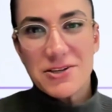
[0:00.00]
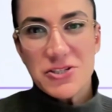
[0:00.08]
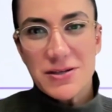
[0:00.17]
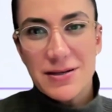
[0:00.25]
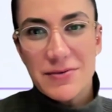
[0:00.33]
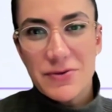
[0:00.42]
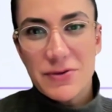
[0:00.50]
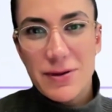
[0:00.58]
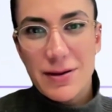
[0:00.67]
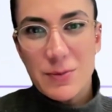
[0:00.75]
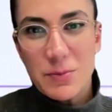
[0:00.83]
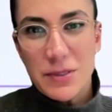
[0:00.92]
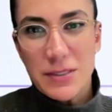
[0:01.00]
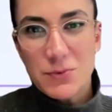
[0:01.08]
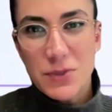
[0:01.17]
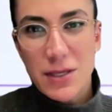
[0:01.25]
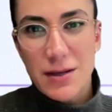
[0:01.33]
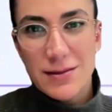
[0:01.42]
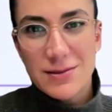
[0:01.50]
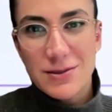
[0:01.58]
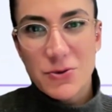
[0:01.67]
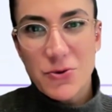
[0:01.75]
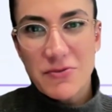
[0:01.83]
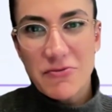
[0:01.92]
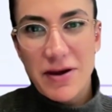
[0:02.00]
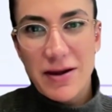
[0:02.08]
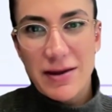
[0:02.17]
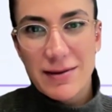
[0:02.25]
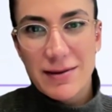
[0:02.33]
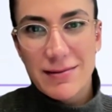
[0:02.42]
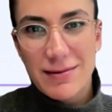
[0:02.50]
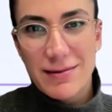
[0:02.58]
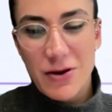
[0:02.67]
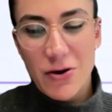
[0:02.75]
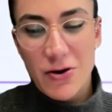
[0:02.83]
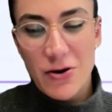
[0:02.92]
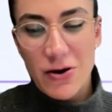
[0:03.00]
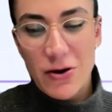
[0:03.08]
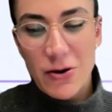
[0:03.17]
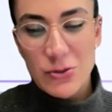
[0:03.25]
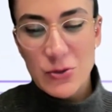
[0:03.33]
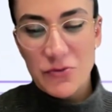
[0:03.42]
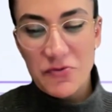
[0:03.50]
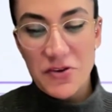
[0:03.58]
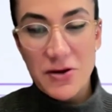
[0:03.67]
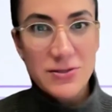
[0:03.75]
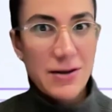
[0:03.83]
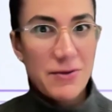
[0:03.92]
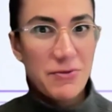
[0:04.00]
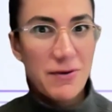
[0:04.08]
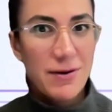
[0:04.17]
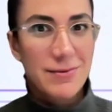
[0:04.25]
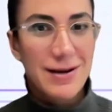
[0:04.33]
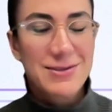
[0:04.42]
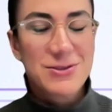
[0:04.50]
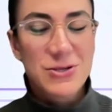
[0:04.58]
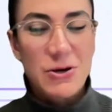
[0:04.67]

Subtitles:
action and everything, but we cannot ignore the fact that there are also fears out there, right?